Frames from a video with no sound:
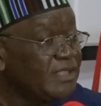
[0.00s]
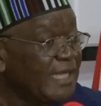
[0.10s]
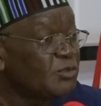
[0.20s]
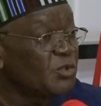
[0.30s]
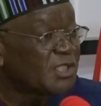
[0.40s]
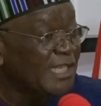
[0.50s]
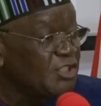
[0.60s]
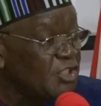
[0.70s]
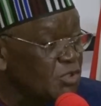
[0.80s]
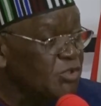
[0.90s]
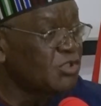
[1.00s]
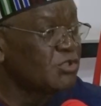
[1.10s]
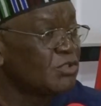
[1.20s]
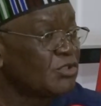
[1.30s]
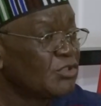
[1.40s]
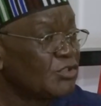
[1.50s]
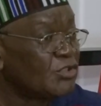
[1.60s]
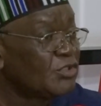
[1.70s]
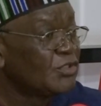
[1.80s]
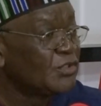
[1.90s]
there to seduce
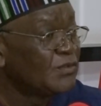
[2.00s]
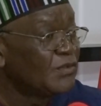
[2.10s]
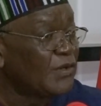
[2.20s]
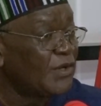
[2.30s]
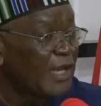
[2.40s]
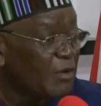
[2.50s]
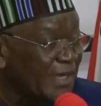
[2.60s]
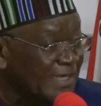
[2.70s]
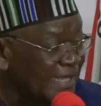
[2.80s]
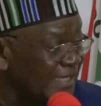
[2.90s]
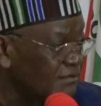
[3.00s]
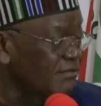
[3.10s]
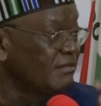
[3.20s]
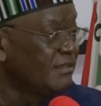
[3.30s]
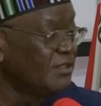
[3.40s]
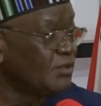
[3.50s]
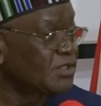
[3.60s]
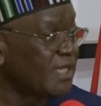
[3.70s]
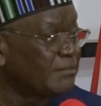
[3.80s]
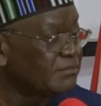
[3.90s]
our girls in
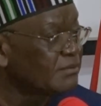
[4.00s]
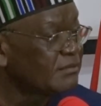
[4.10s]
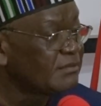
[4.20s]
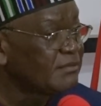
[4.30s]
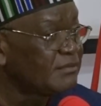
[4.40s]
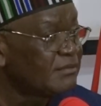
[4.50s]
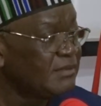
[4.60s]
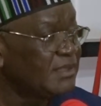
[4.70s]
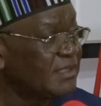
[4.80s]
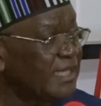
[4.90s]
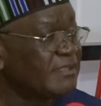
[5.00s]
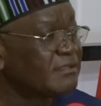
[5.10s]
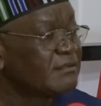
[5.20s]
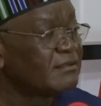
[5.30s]
those camps in the night.